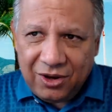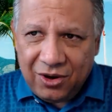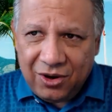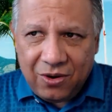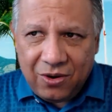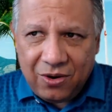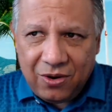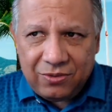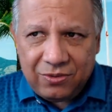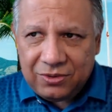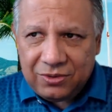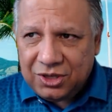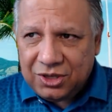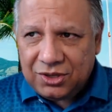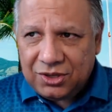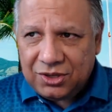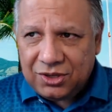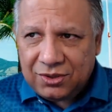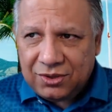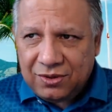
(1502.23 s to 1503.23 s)
you know,
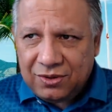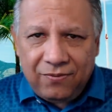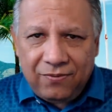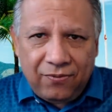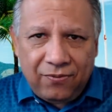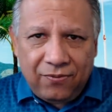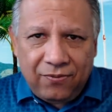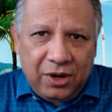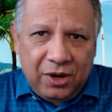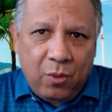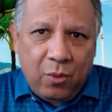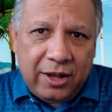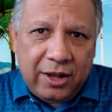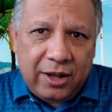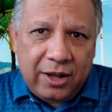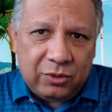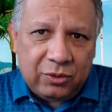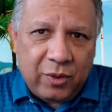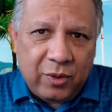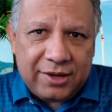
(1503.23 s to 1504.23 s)
just free
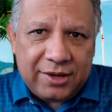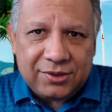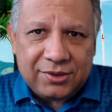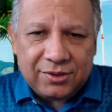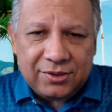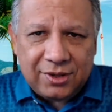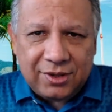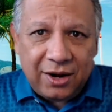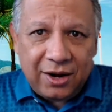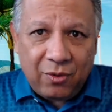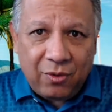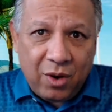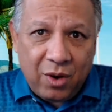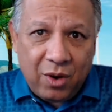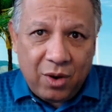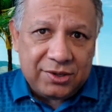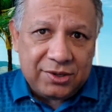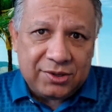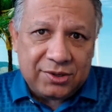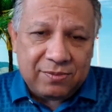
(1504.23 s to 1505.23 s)
Wild West that it
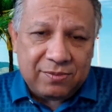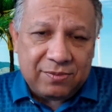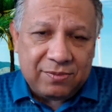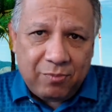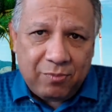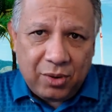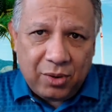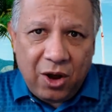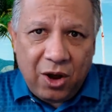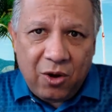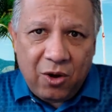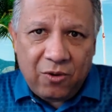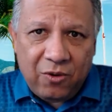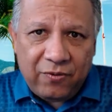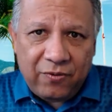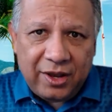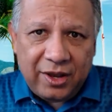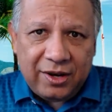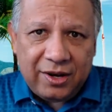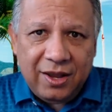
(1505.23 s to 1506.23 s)
was
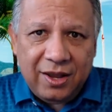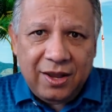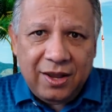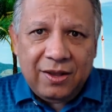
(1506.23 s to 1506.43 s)
pre-COVID.